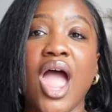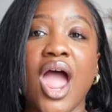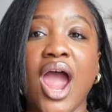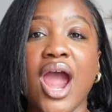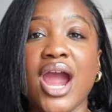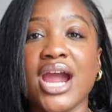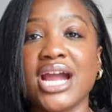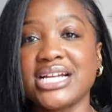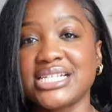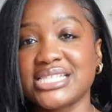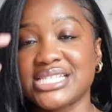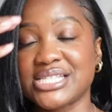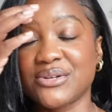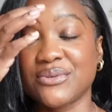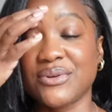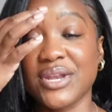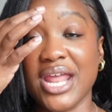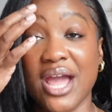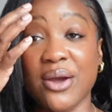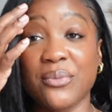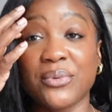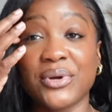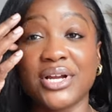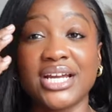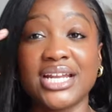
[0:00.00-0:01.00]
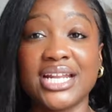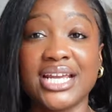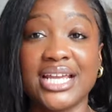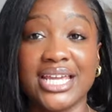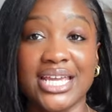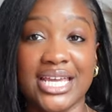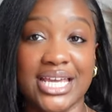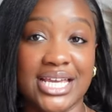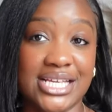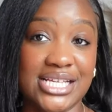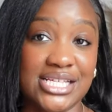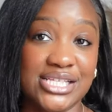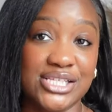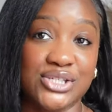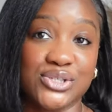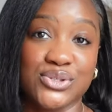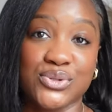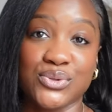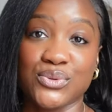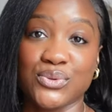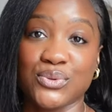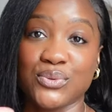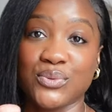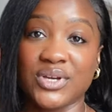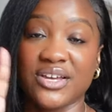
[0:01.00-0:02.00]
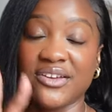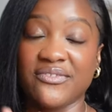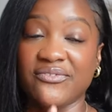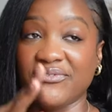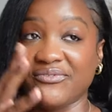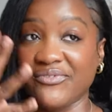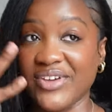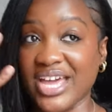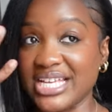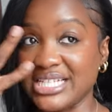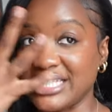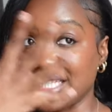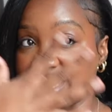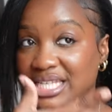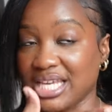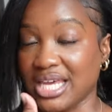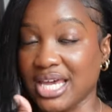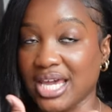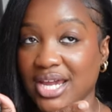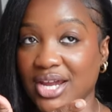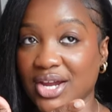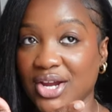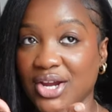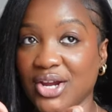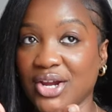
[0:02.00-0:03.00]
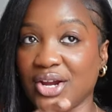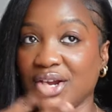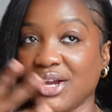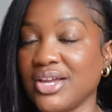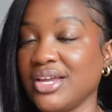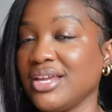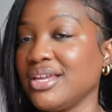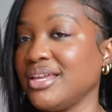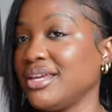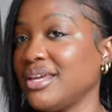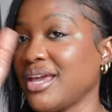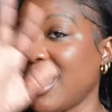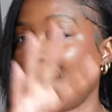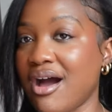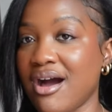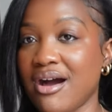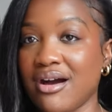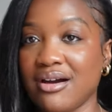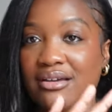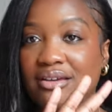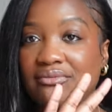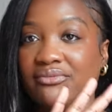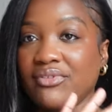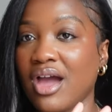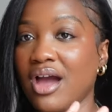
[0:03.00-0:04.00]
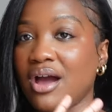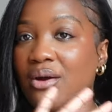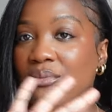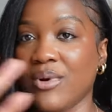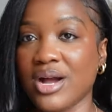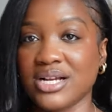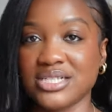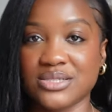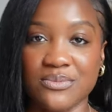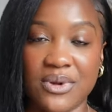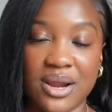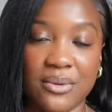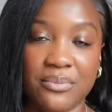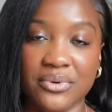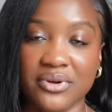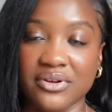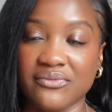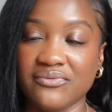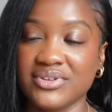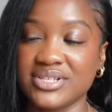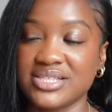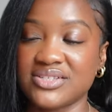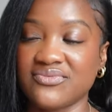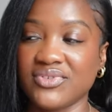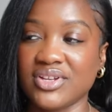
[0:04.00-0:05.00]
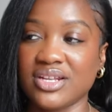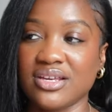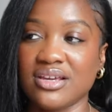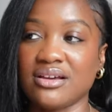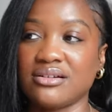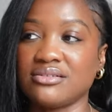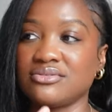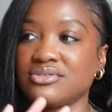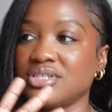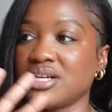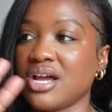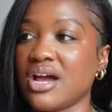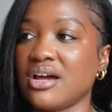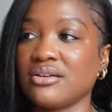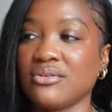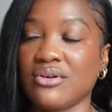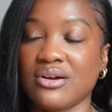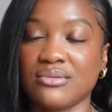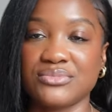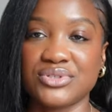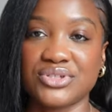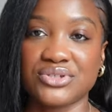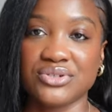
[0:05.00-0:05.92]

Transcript: All right, so now we're gonna get into face care. Y'all, if y'all watch my previous videos, y'all know I'm